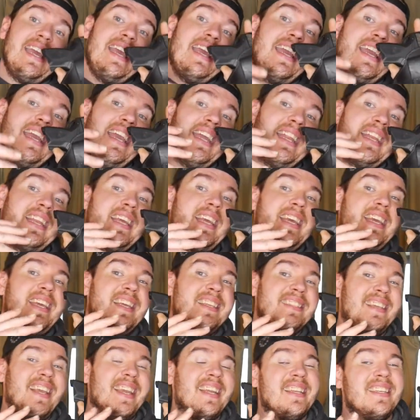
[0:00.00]
It
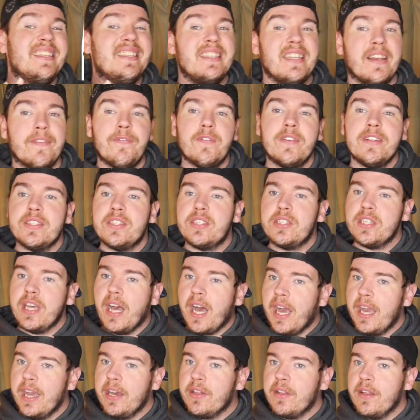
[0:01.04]
is a different
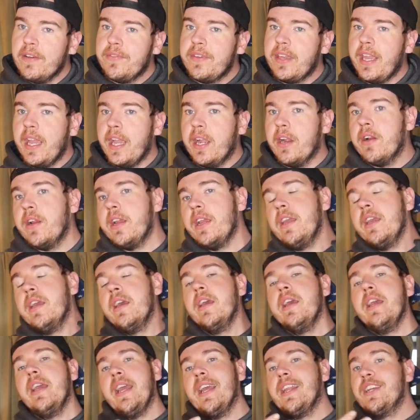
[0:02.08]
style of carry
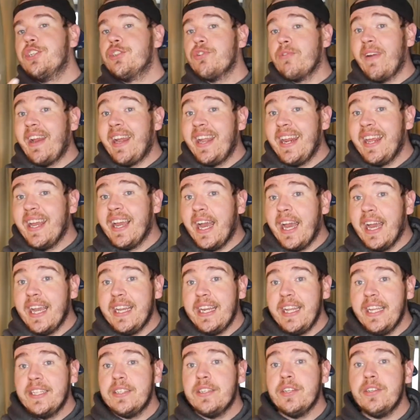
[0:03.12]
and training I
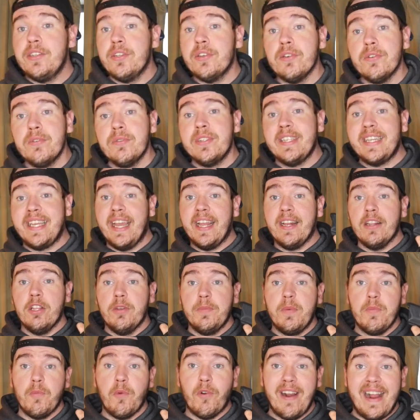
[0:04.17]
need to do to get a
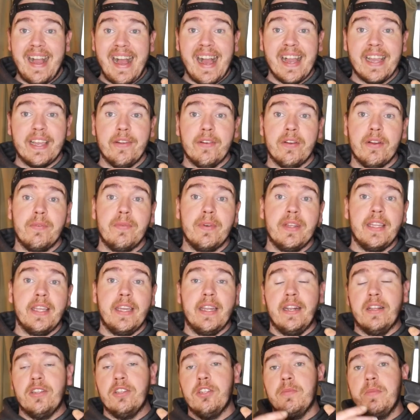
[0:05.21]
little bit more accurate with it
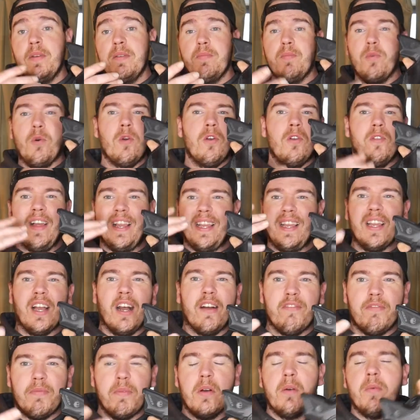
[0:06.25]
and a little bit more like
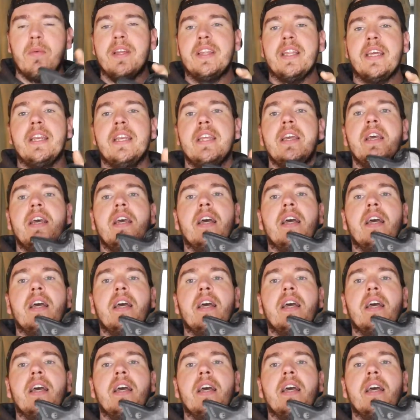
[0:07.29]
comfortable with it.